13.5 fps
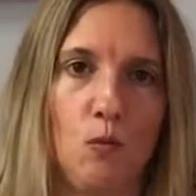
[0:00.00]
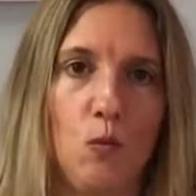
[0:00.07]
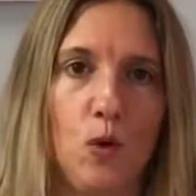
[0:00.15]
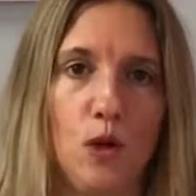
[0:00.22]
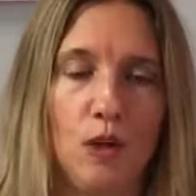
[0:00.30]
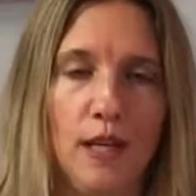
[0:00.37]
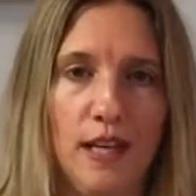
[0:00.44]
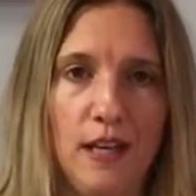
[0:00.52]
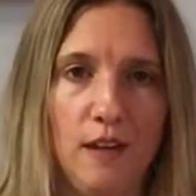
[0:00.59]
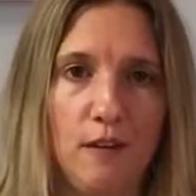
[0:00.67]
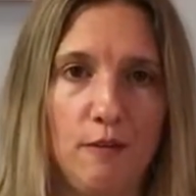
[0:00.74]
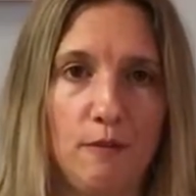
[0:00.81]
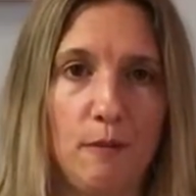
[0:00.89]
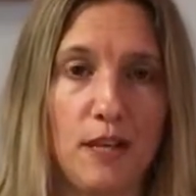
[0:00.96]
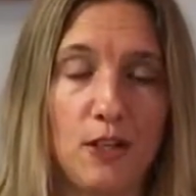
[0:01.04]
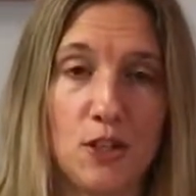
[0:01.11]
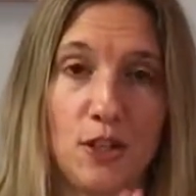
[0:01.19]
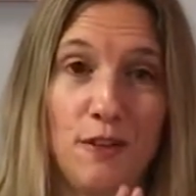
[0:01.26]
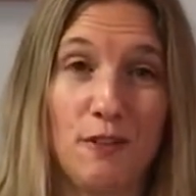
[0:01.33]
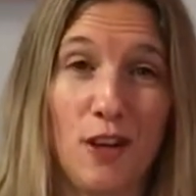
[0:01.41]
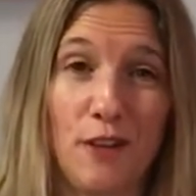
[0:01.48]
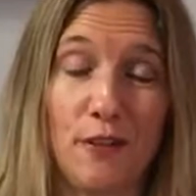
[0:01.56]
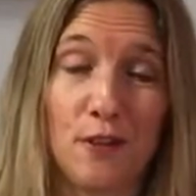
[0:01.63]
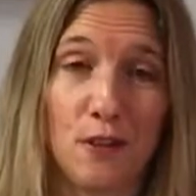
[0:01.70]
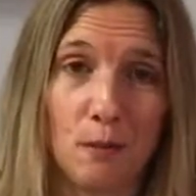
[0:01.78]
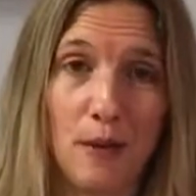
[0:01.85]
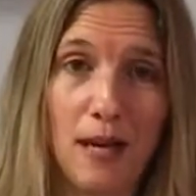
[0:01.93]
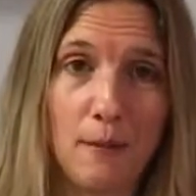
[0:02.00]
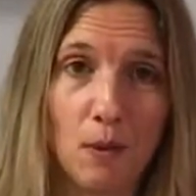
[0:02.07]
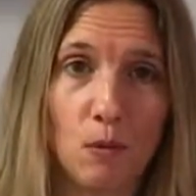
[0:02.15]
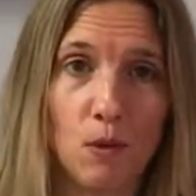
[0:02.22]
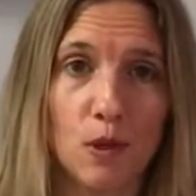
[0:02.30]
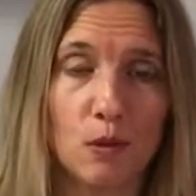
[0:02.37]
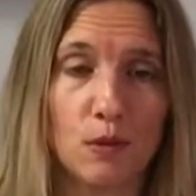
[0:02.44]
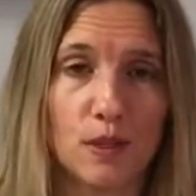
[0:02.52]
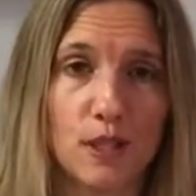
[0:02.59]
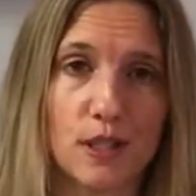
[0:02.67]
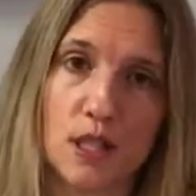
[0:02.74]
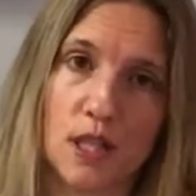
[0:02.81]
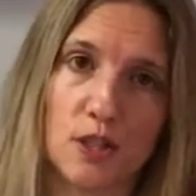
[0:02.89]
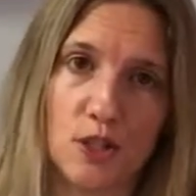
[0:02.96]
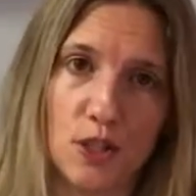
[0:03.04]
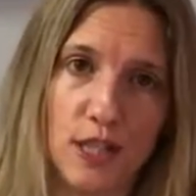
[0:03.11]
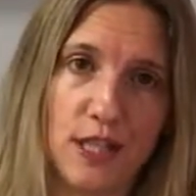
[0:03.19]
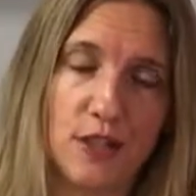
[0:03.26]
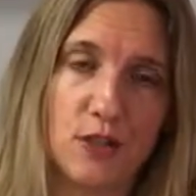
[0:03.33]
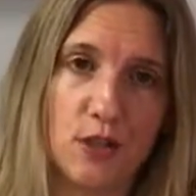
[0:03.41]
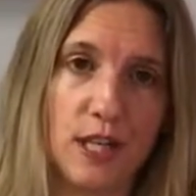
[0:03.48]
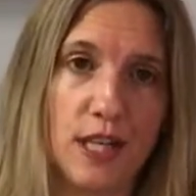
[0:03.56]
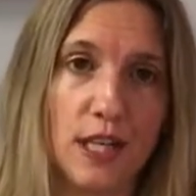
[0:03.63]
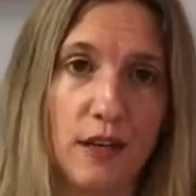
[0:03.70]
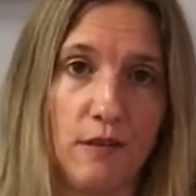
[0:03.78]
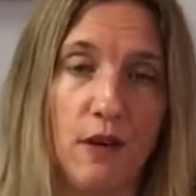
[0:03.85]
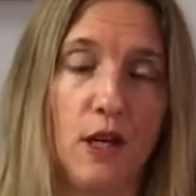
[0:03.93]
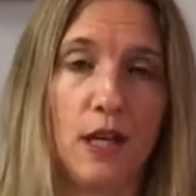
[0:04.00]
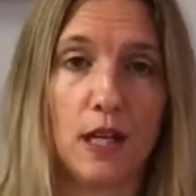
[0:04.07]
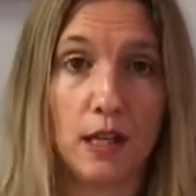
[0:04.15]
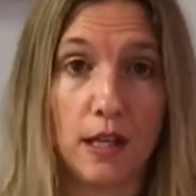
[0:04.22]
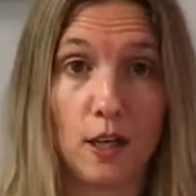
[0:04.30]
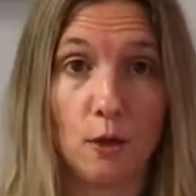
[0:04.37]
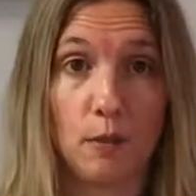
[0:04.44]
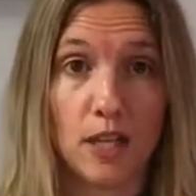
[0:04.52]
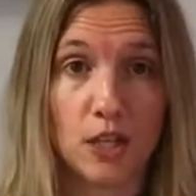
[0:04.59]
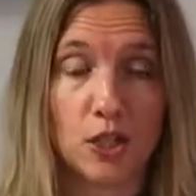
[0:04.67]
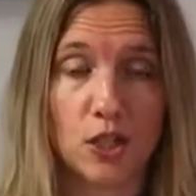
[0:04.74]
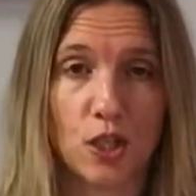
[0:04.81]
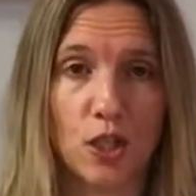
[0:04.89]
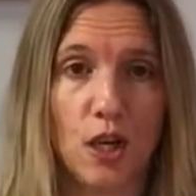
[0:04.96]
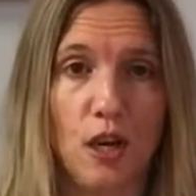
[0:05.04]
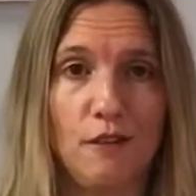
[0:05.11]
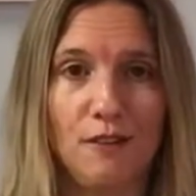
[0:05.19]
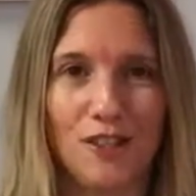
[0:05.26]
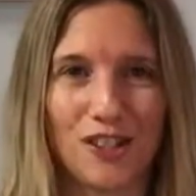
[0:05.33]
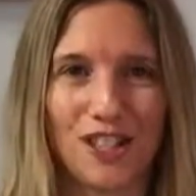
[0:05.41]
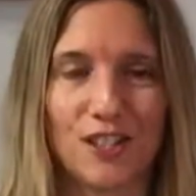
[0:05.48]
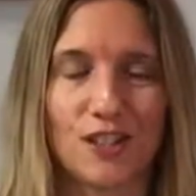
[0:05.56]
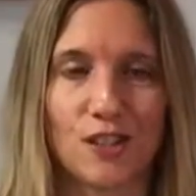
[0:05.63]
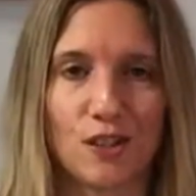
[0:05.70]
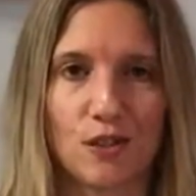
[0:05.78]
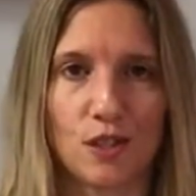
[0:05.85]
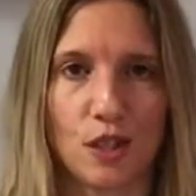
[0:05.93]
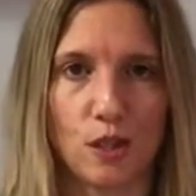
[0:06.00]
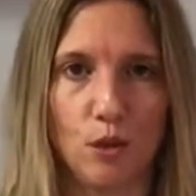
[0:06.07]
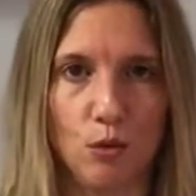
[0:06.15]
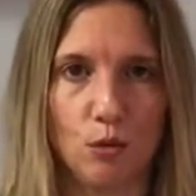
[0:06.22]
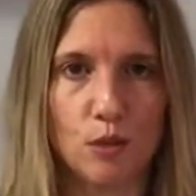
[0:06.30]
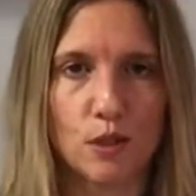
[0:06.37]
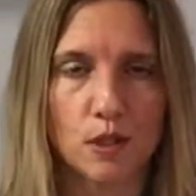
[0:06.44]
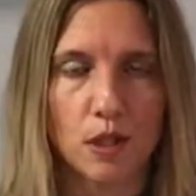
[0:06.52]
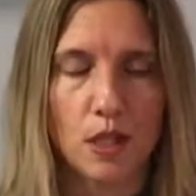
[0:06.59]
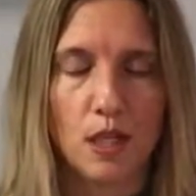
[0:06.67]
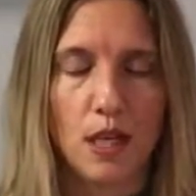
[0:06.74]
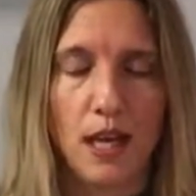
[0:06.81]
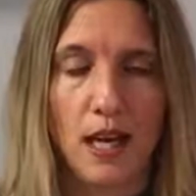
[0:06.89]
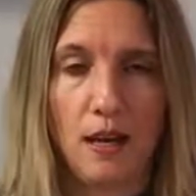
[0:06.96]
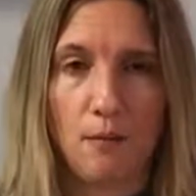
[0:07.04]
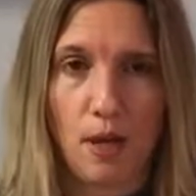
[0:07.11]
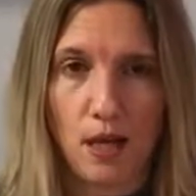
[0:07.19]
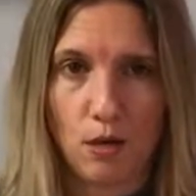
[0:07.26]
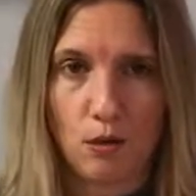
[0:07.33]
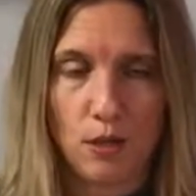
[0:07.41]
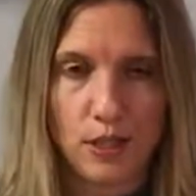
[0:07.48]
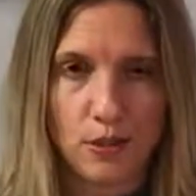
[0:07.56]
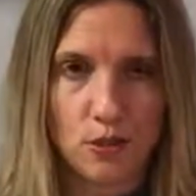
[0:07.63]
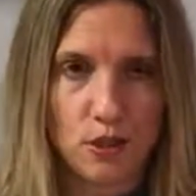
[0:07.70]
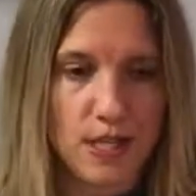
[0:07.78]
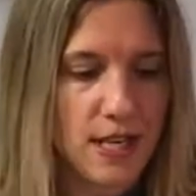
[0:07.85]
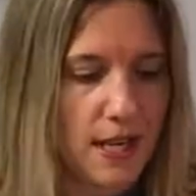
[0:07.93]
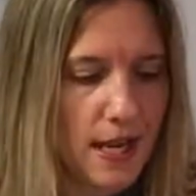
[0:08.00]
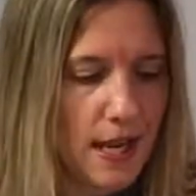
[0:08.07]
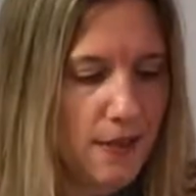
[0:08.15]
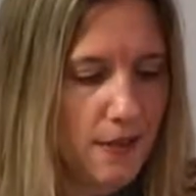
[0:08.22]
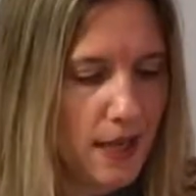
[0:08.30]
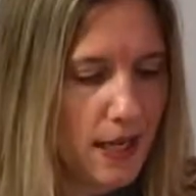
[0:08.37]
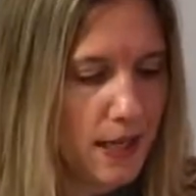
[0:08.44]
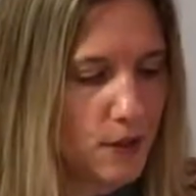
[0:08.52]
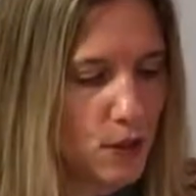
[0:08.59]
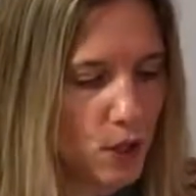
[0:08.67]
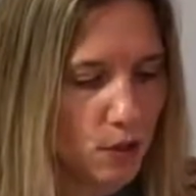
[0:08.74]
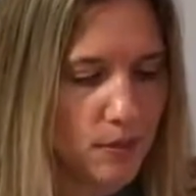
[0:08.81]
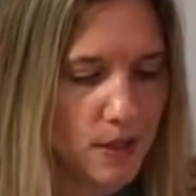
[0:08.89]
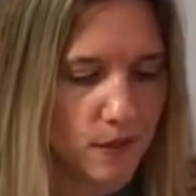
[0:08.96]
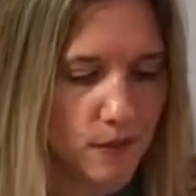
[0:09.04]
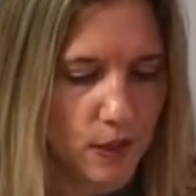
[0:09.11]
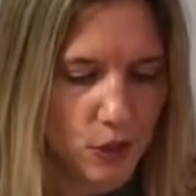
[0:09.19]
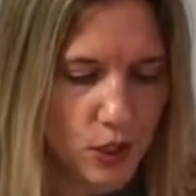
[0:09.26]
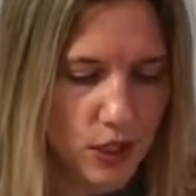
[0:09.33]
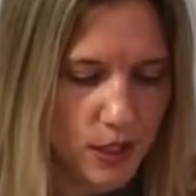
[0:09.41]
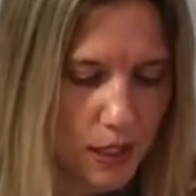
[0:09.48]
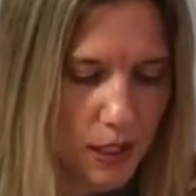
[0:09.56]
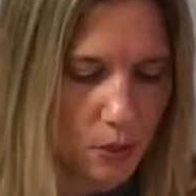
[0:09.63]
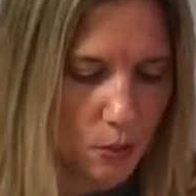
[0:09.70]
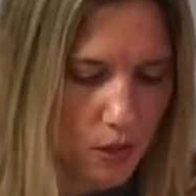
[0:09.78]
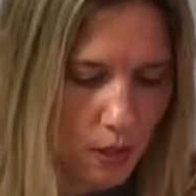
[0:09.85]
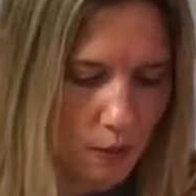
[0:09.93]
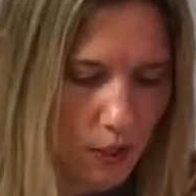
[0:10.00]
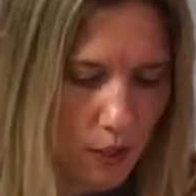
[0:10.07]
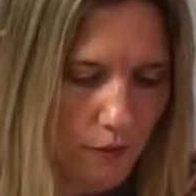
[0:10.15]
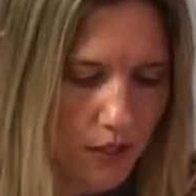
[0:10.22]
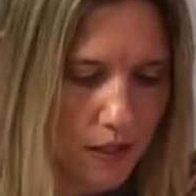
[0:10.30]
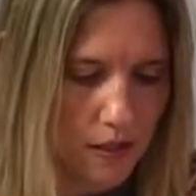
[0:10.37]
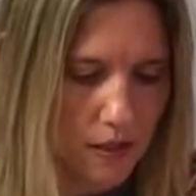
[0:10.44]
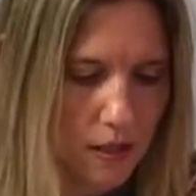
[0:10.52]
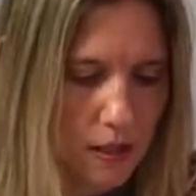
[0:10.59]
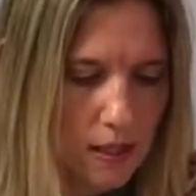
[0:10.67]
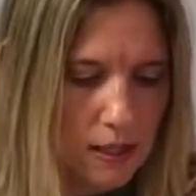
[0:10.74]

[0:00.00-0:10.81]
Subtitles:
we'll have made sure you've gone through your paperwork, we'll discuss your history and get a very clear picture of your concerns and goals and medical history. And then in terms of logistics with the pelvis,